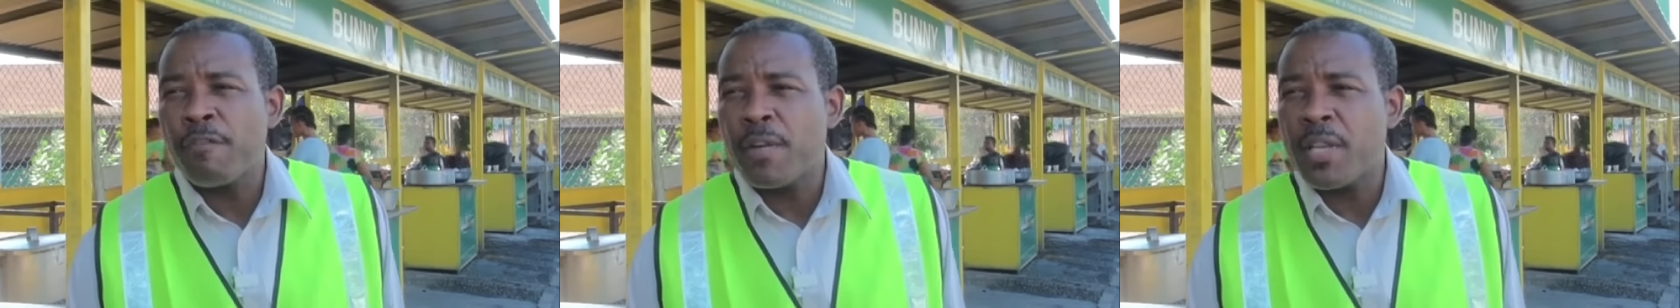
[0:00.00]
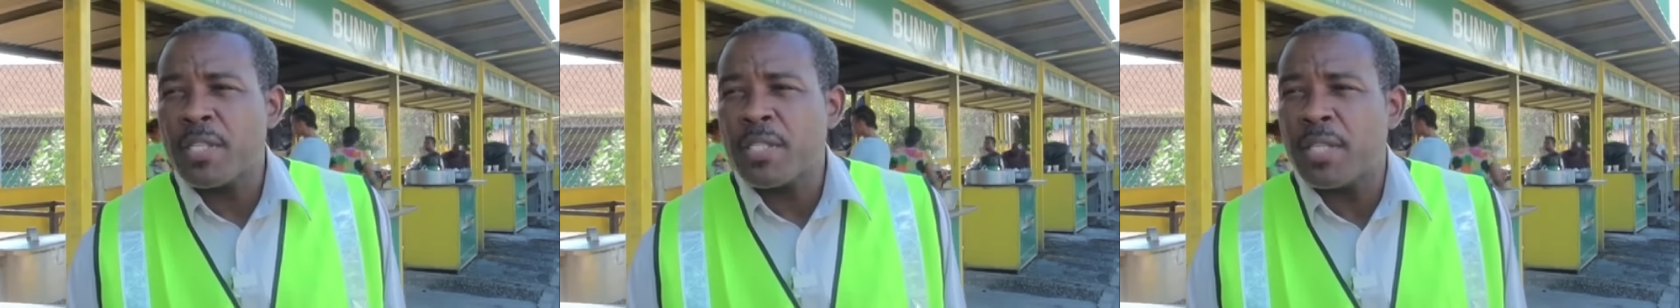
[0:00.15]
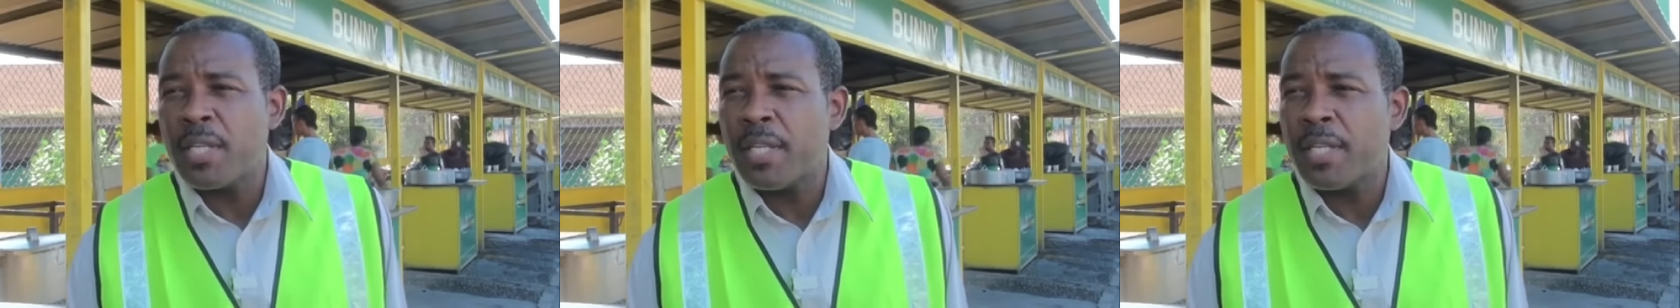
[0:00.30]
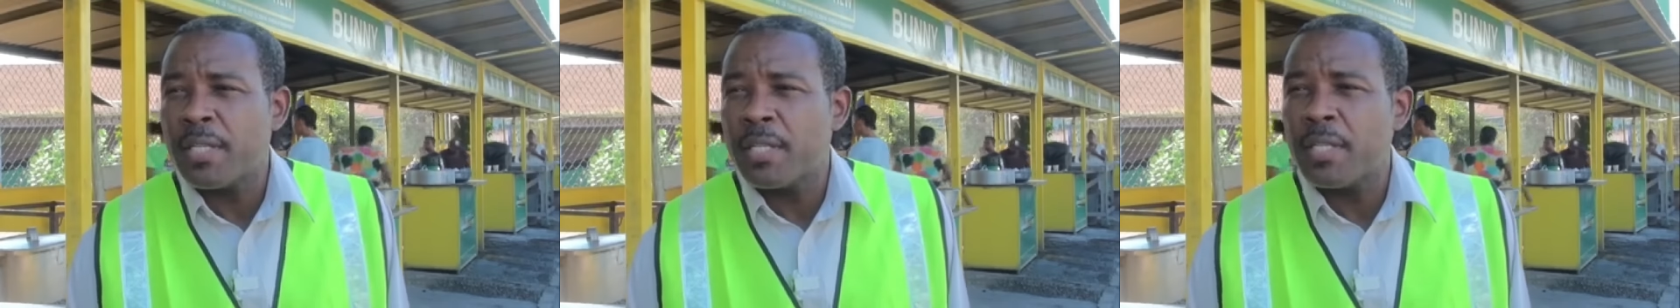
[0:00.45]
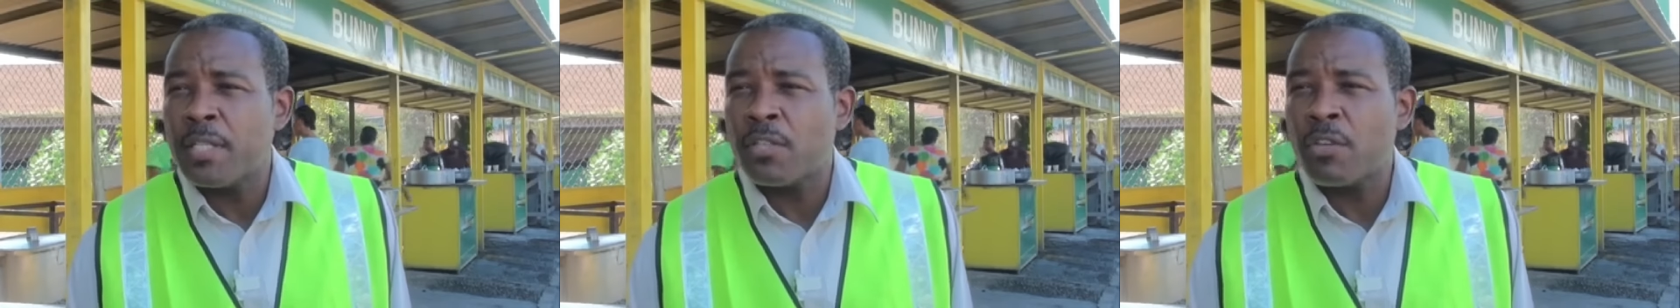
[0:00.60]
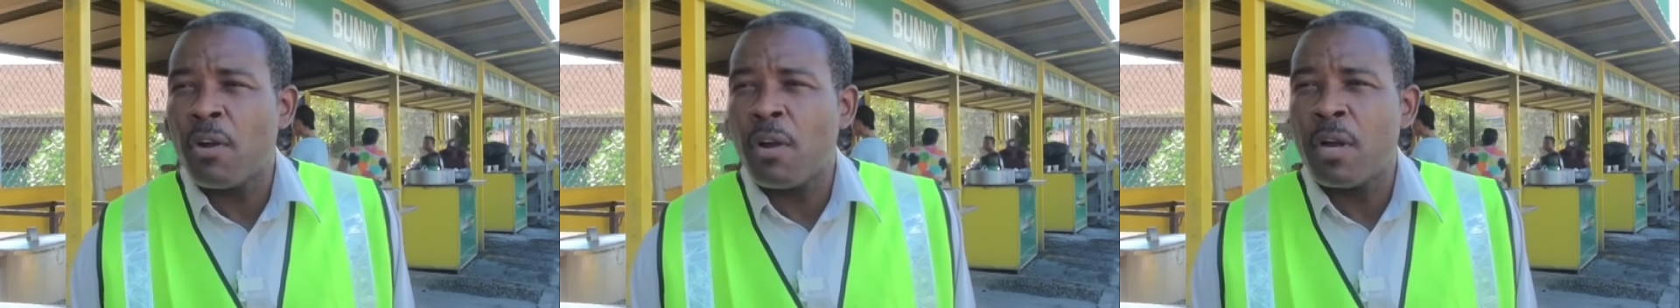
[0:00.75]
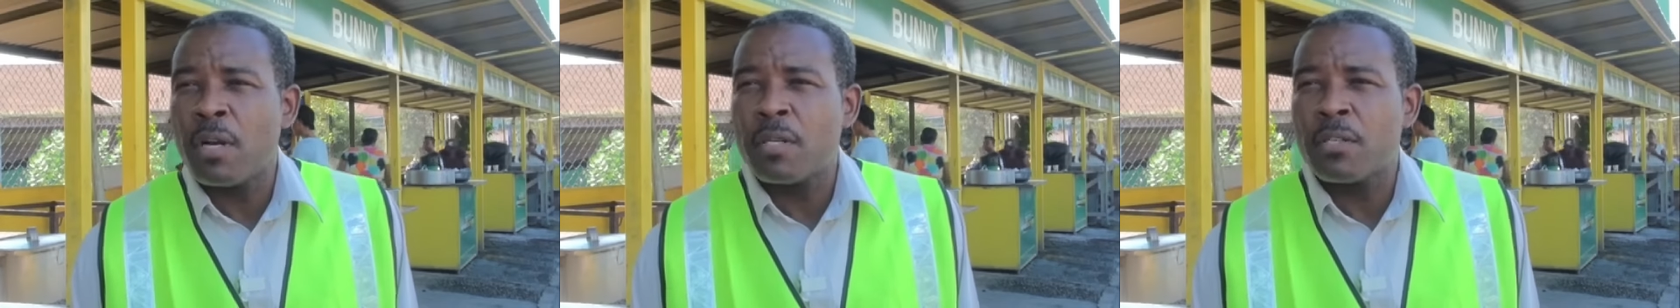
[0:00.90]
facilities
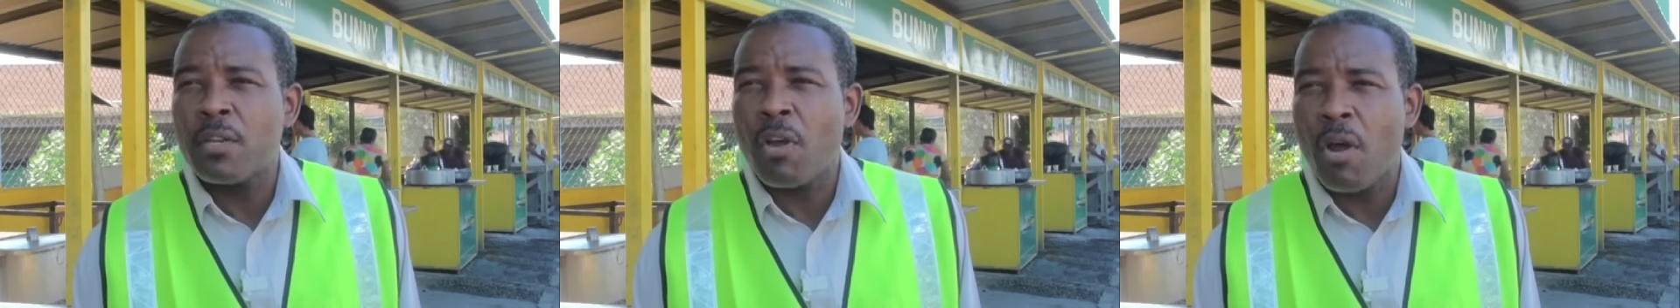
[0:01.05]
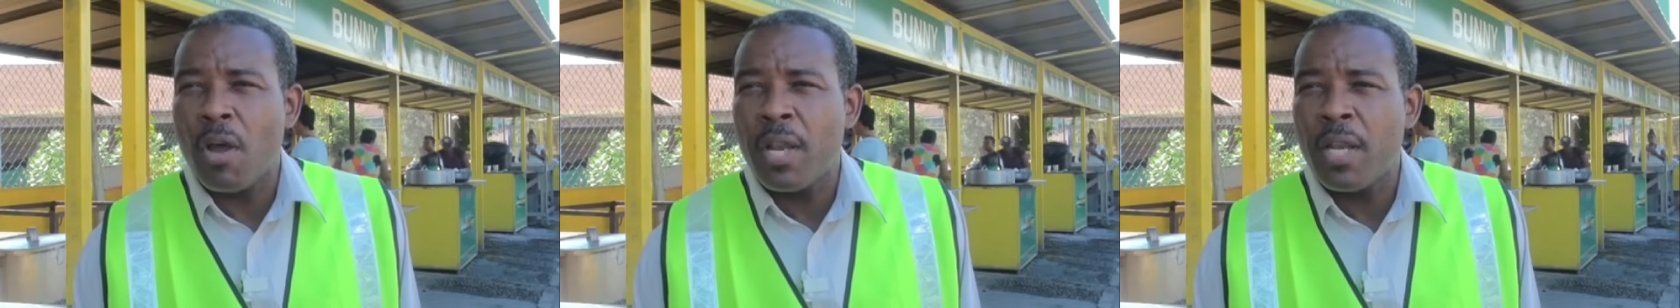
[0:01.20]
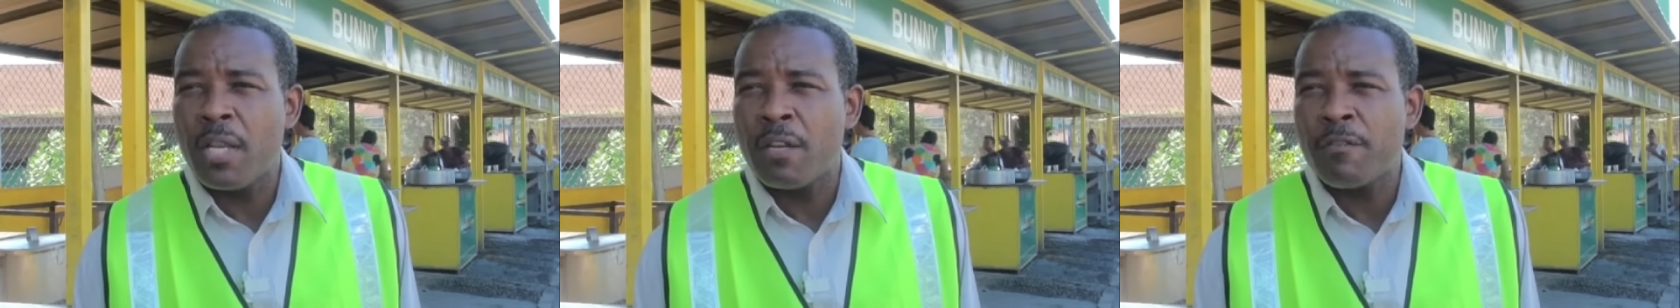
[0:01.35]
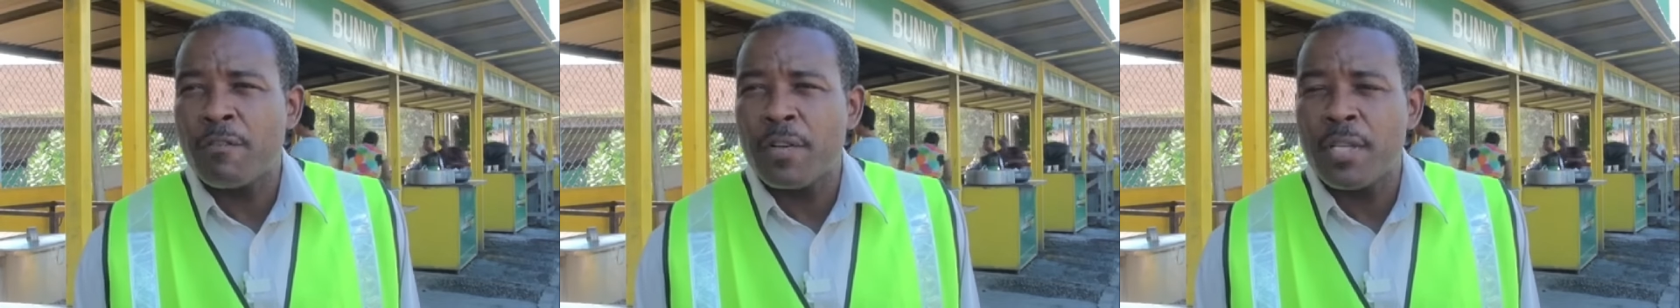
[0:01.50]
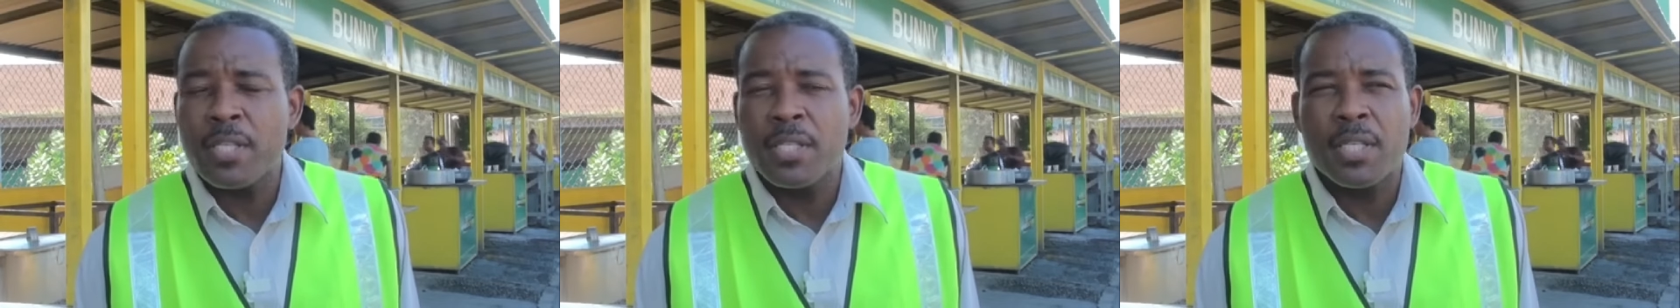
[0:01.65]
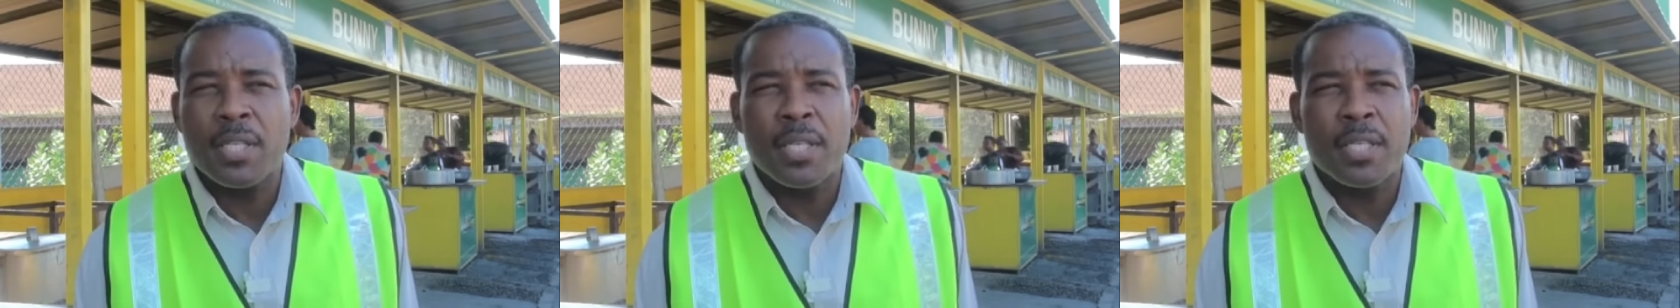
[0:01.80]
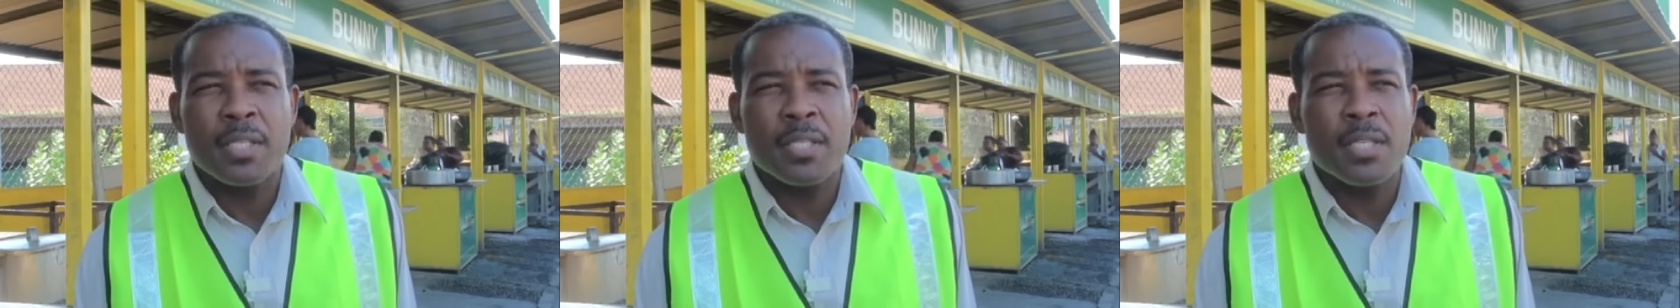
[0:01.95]
or toilet
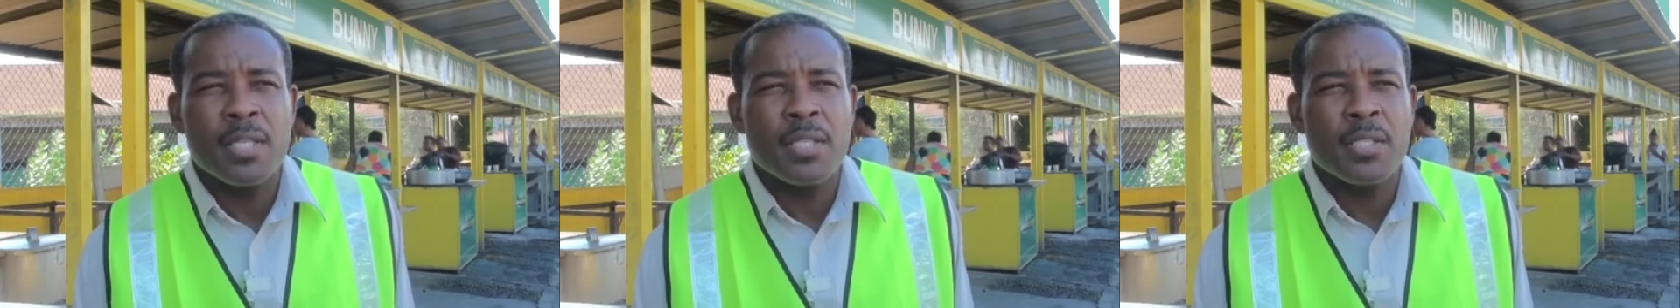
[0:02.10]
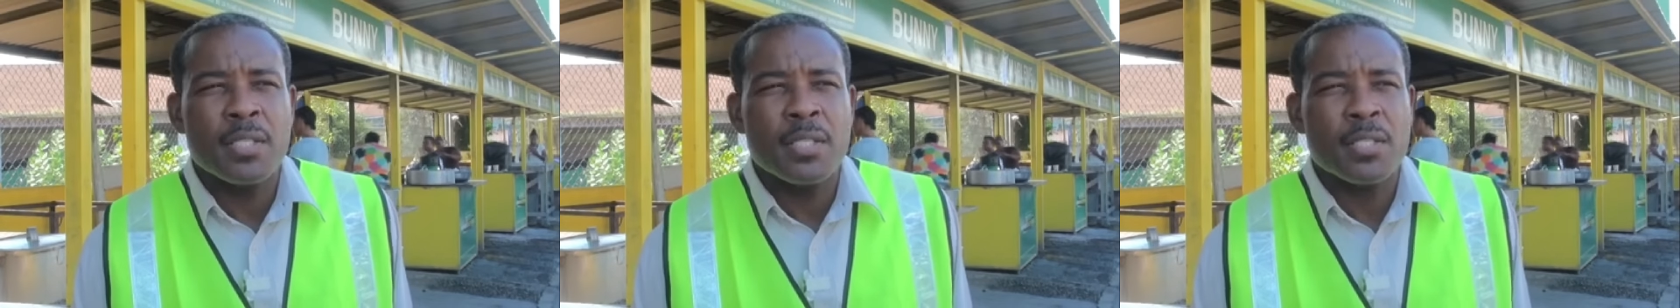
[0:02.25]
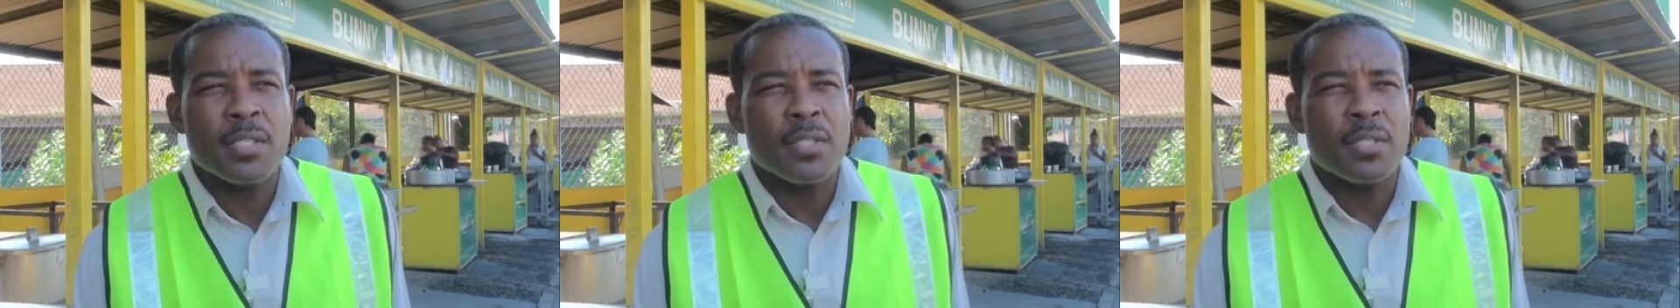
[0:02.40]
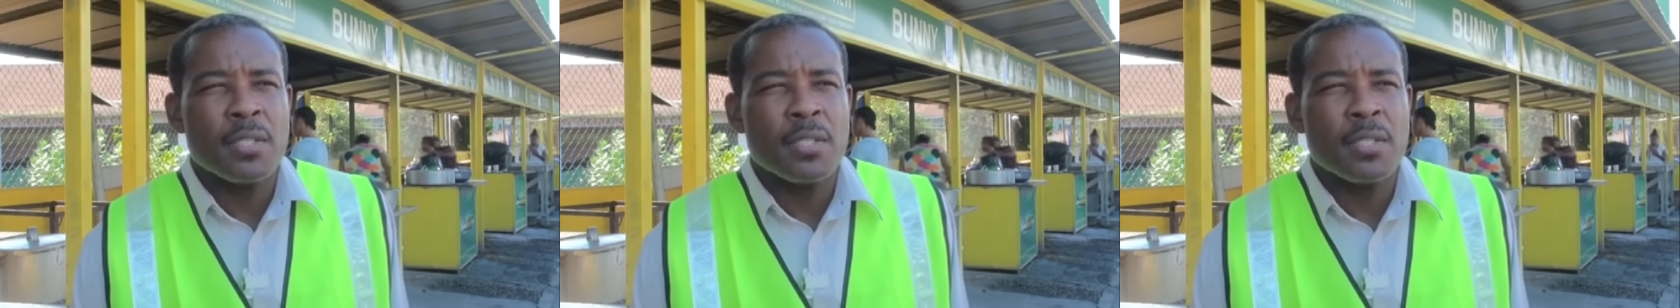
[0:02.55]
facilities